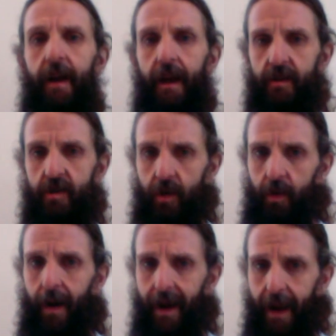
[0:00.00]
and so
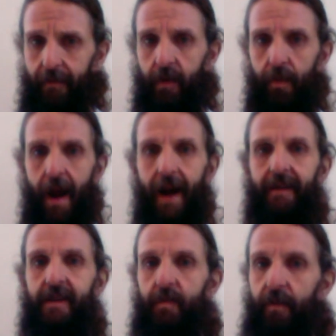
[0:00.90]
you might have to
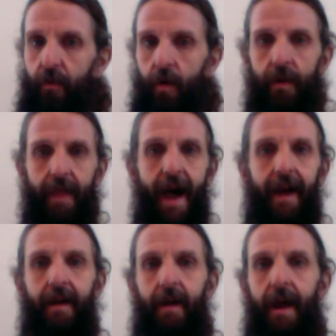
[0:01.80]
practice before that,